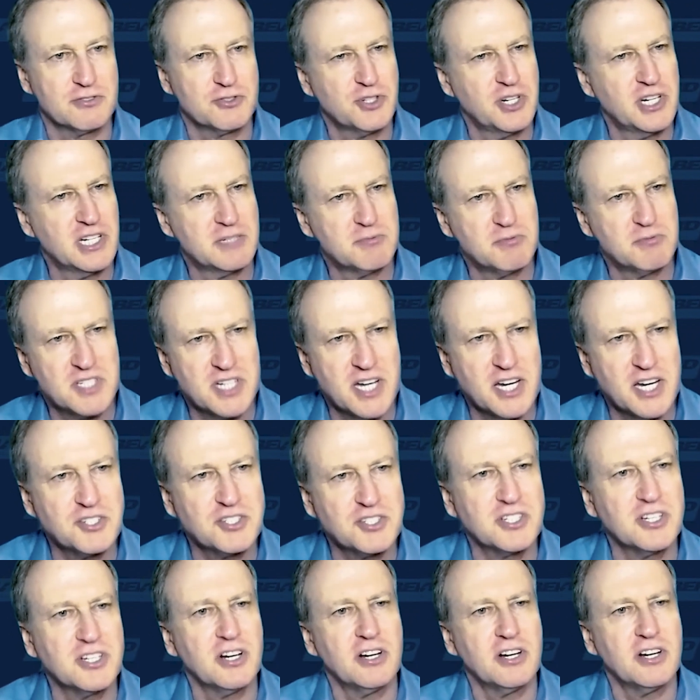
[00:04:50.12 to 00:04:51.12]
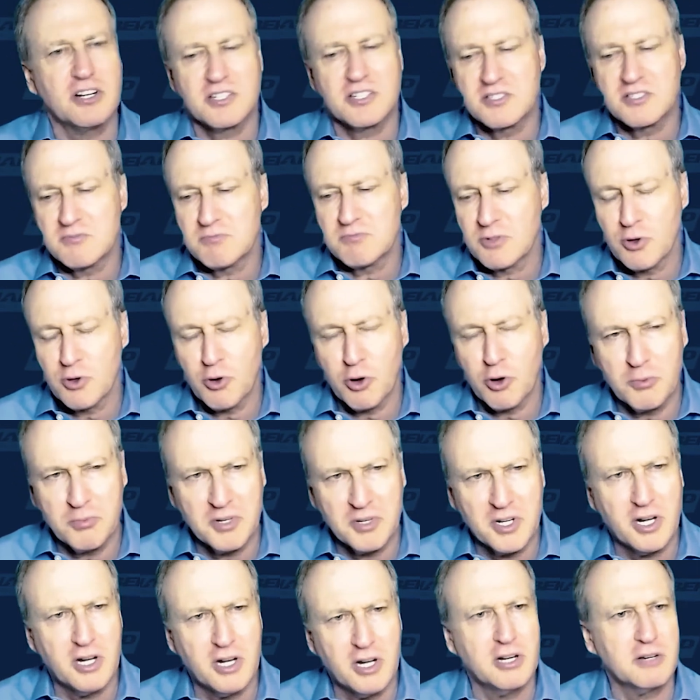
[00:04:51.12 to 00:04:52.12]
transportation mm-hmm. hubs,
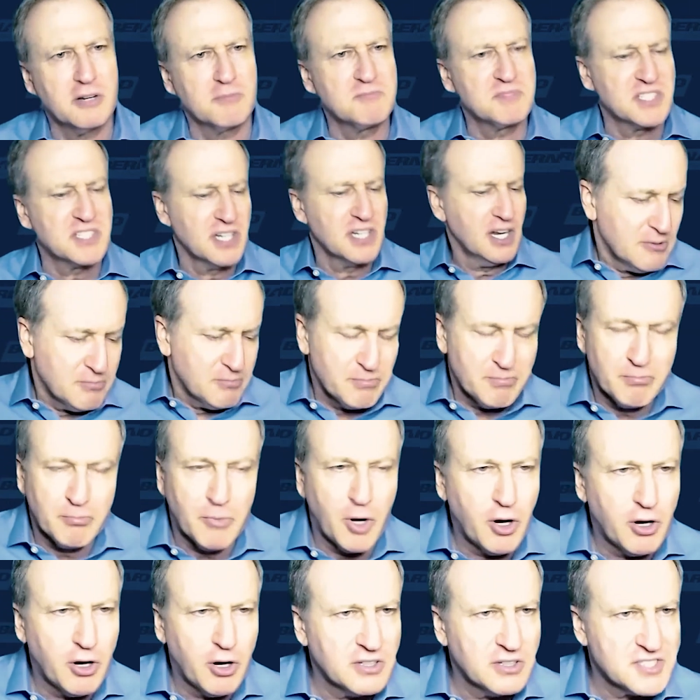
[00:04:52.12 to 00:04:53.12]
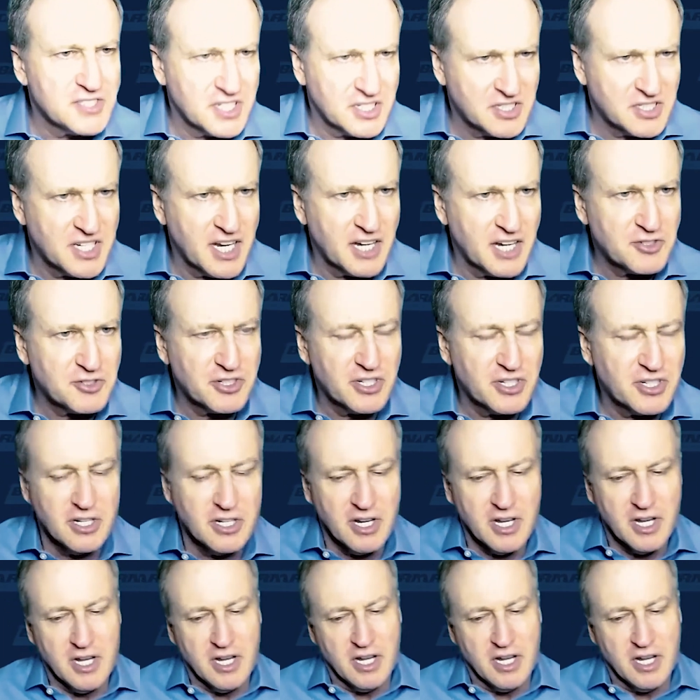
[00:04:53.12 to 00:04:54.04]
corporate hubs, malls, etc.